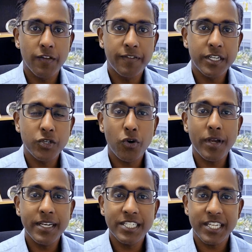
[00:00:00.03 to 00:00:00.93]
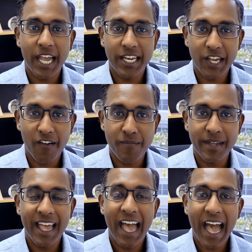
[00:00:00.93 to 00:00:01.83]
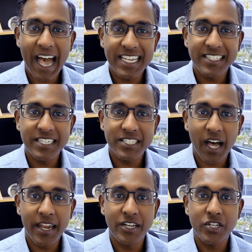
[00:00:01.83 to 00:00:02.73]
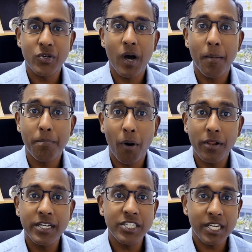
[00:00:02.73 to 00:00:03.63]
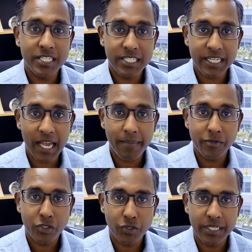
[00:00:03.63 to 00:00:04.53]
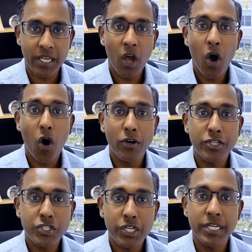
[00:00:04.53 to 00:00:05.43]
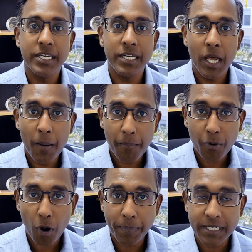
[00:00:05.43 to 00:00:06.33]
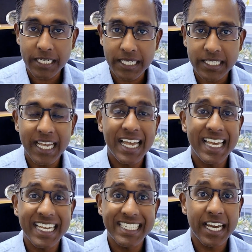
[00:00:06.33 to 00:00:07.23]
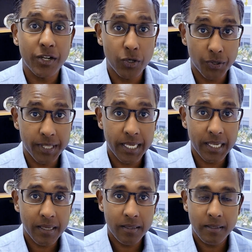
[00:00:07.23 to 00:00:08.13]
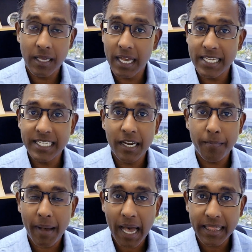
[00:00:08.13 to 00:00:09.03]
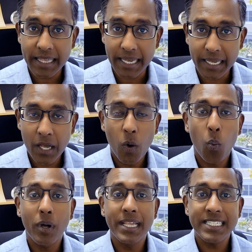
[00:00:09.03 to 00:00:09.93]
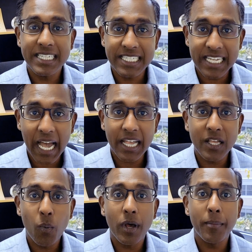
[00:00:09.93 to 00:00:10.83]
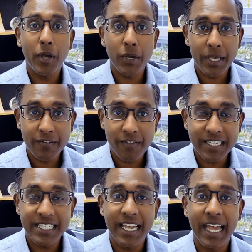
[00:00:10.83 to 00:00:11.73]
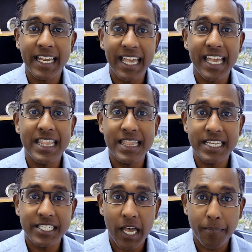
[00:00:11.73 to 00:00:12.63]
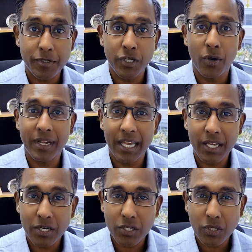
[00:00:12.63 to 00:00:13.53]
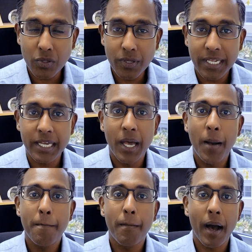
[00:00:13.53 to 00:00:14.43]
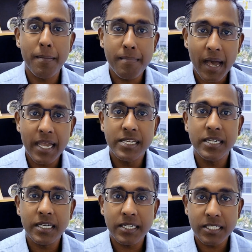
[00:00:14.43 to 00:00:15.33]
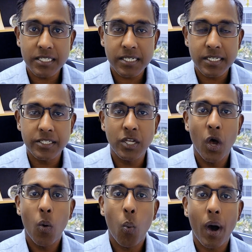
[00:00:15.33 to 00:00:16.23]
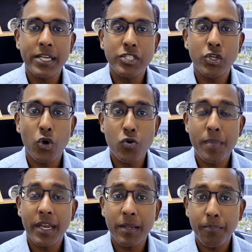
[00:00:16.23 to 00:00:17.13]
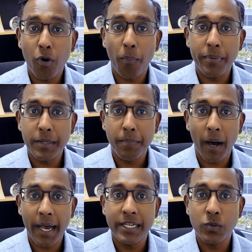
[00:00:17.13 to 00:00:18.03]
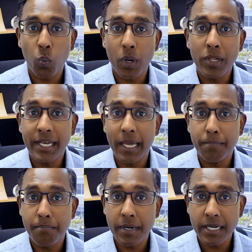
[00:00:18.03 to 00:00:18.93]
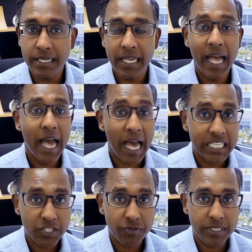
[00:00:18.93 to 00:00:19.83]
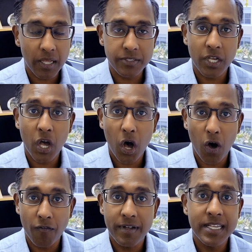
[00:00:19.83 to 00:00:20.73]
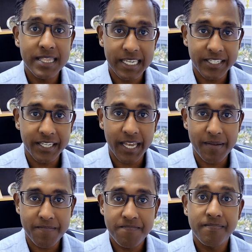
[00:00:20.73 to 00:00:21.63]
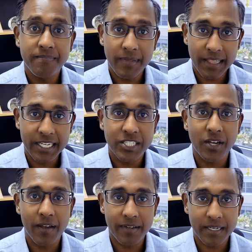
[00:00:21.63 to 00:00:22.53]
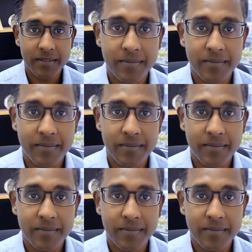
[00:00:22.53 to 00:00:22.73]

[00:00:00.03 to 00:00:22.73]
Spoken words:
Victorian state government has decided to abolish stamp duty on certain properties. Is that a good thing? Is that a bad thing? Well, that's exactly what I'm going to investigate in this episode, including my major concerns why so many property buyers will get burnt as a result of this scheme. Let's dive in.